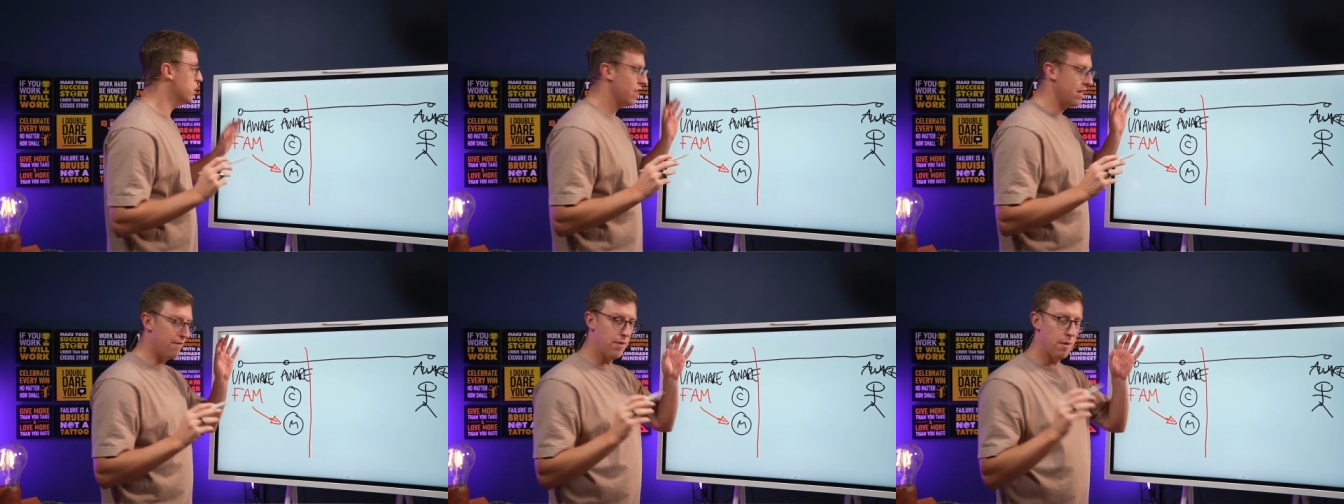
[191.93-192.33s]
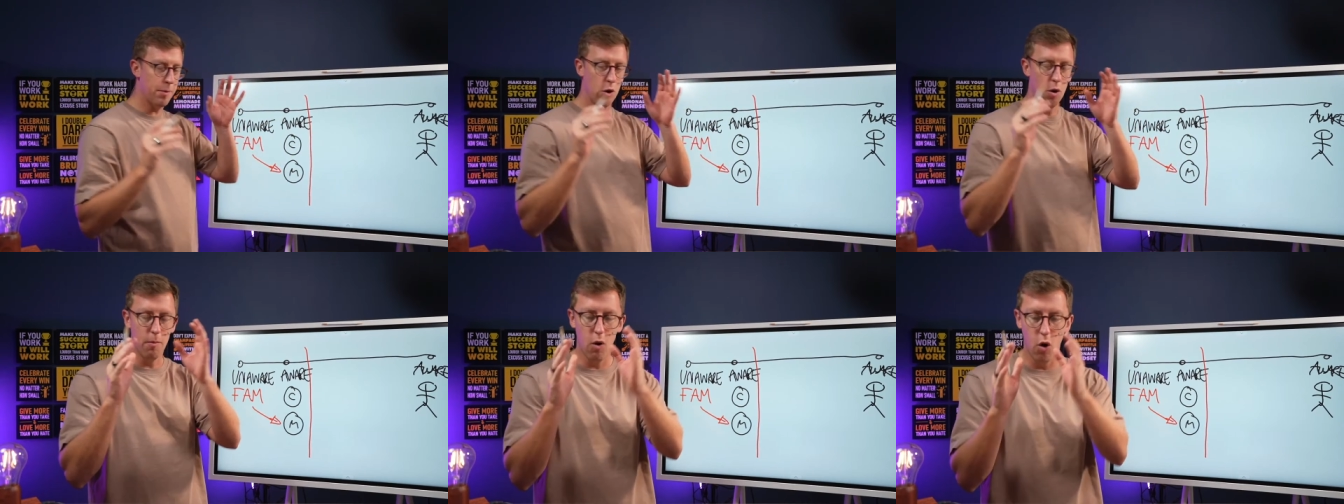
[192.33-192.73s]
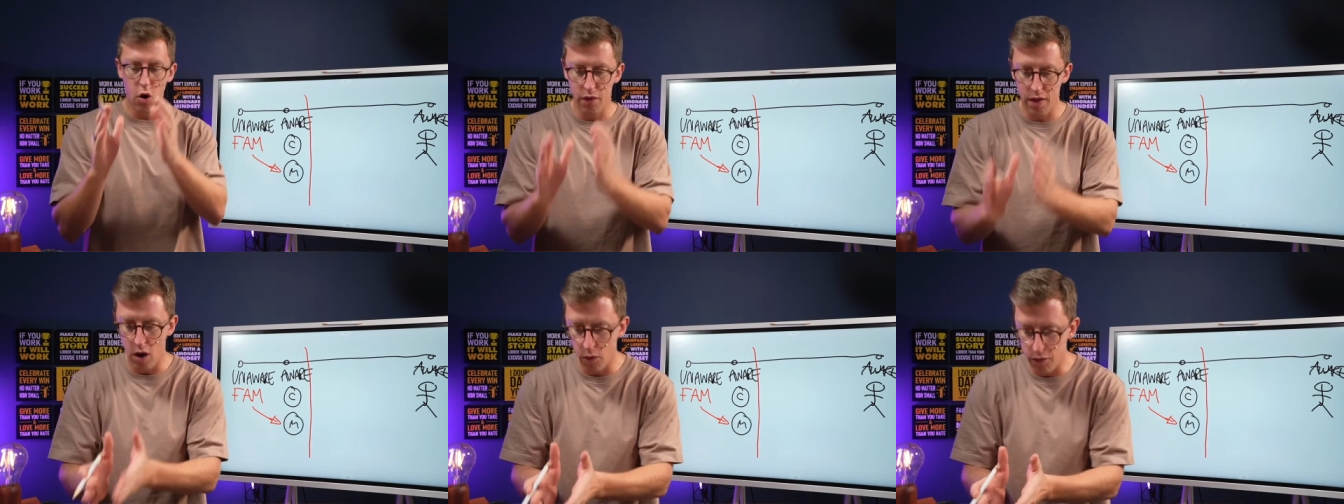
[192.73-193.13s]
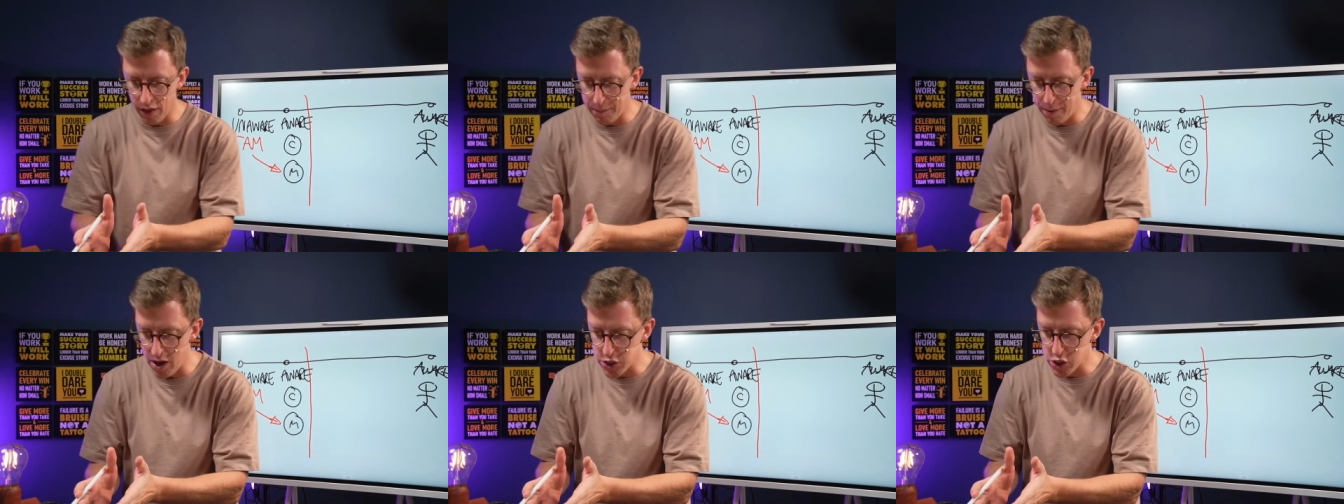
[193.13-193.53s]
So they, they become uh,
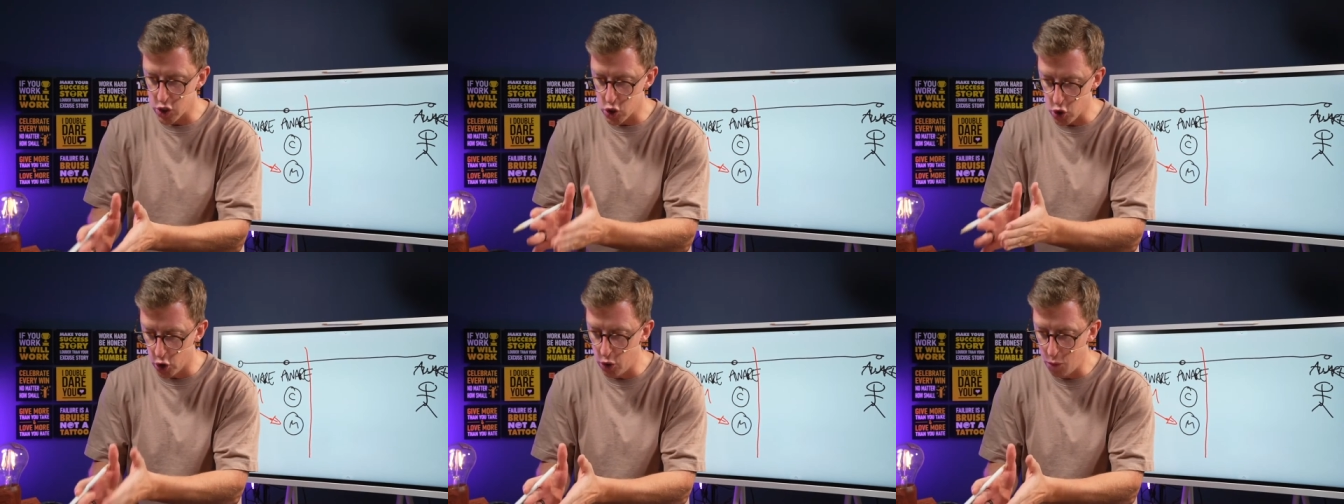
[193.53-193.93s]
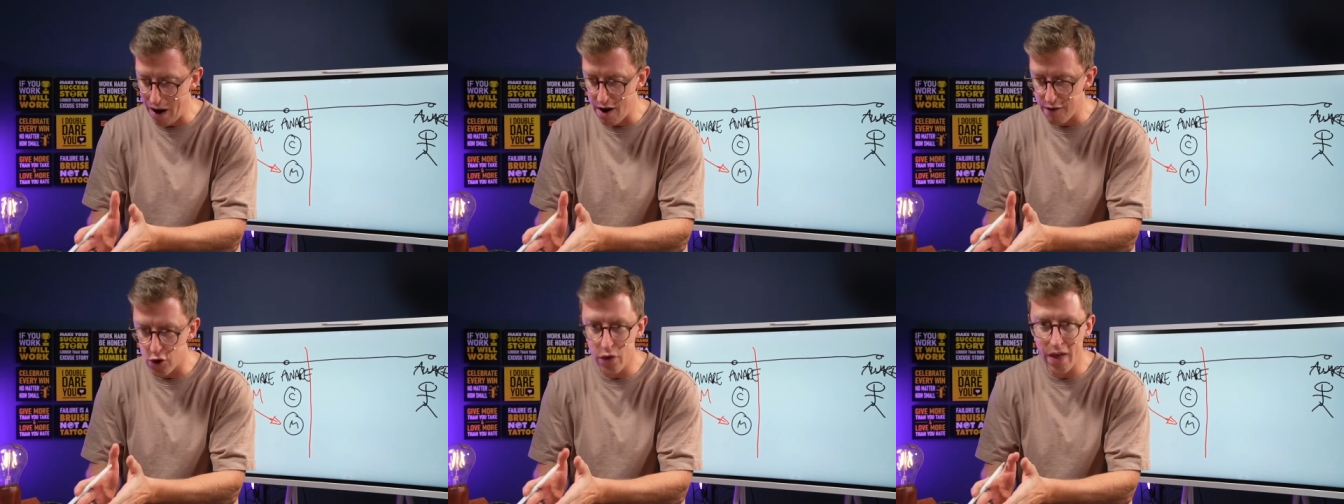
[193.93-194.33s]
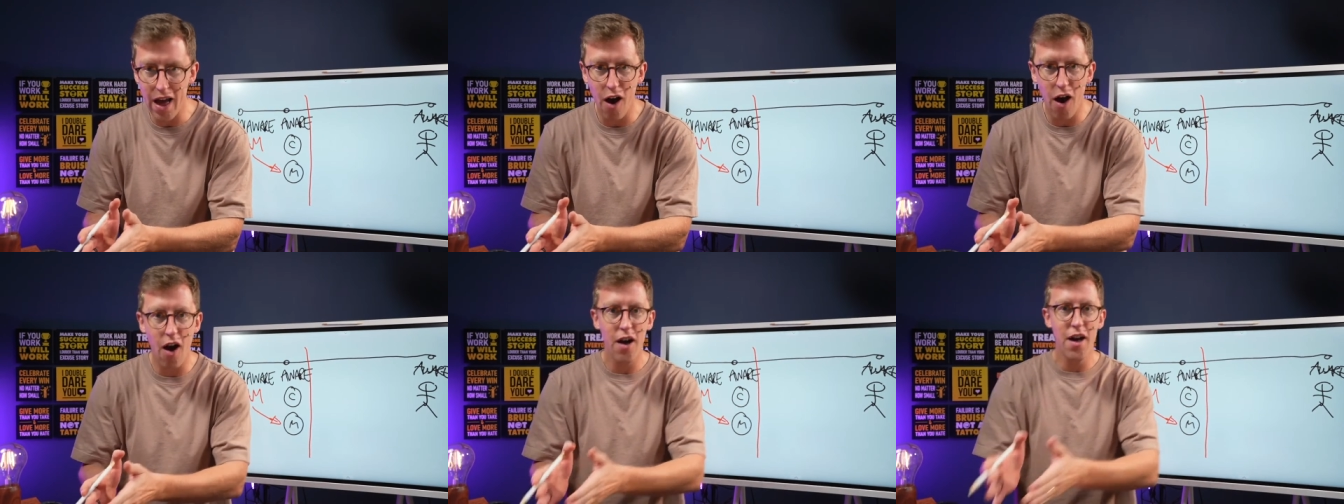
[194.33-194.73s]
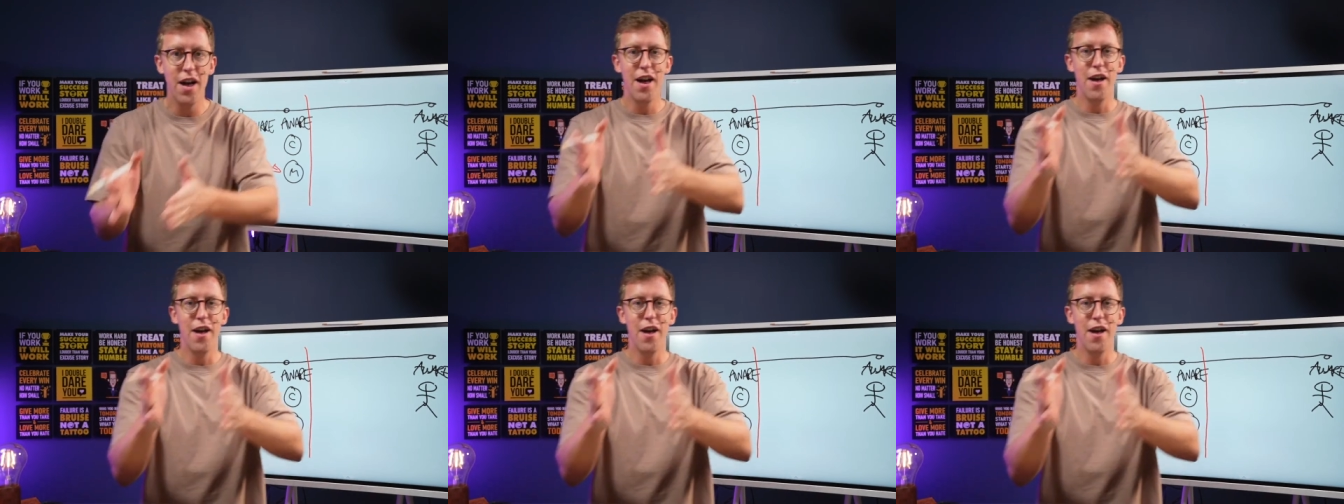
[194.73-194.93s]
that person unaware of who they are,